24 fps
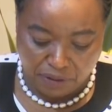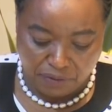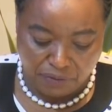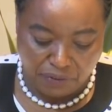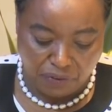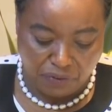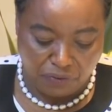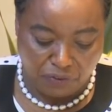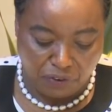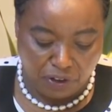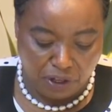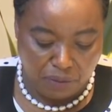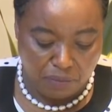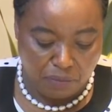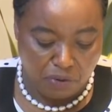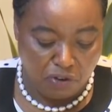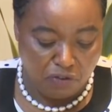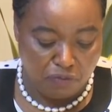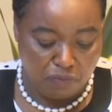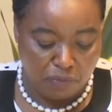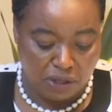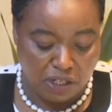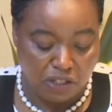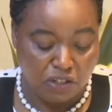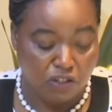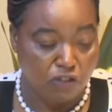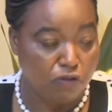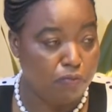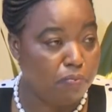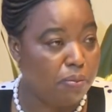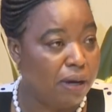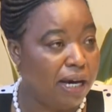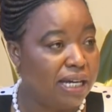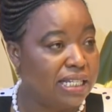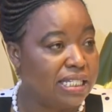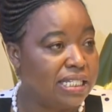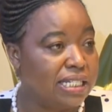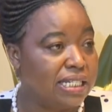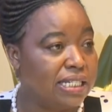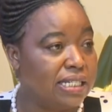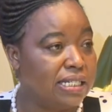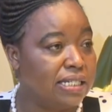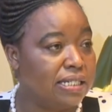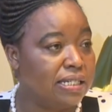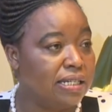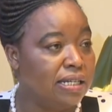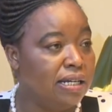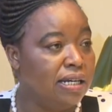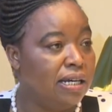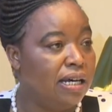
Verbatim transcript: for free movement of persons